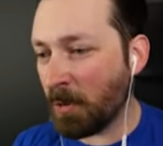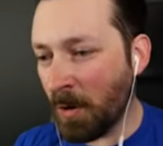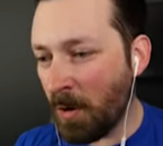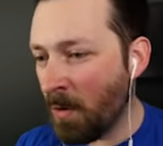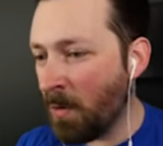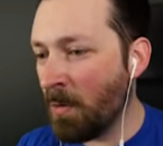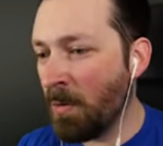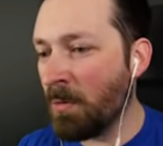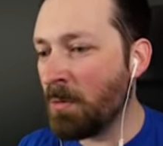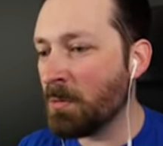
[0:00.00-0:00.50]
we're
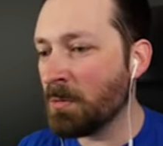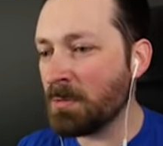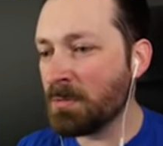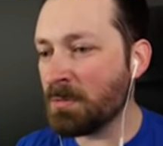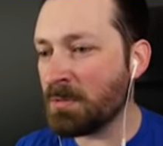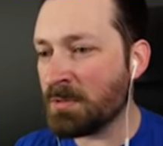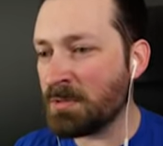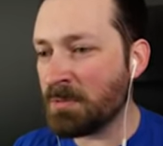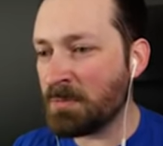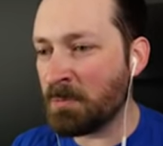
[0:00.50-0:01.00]

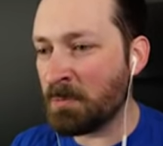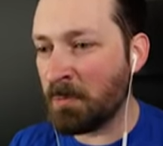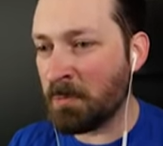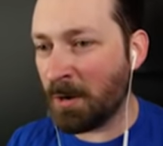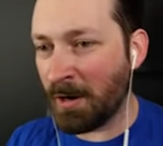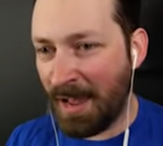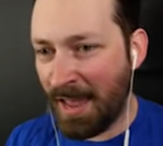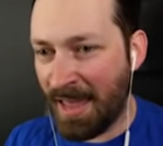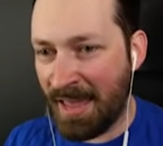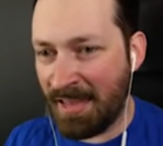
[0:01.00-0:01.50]
old,
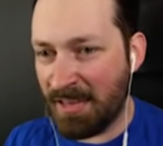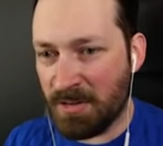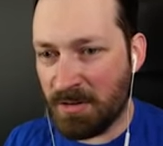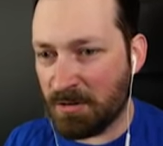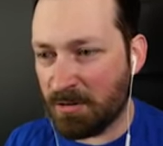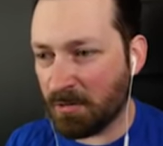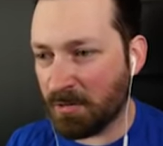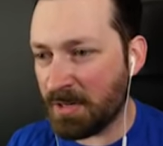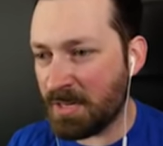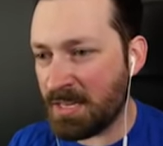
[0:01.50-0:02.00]
we're
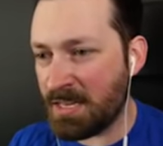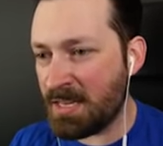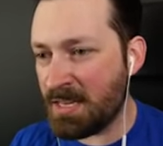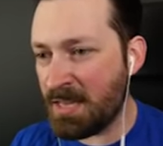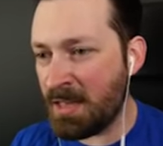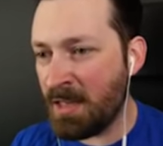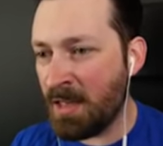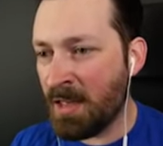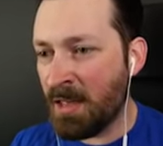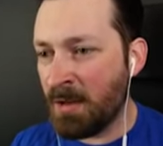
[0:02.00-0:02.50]

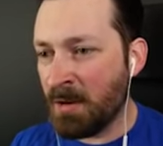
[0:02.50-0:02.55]
angry,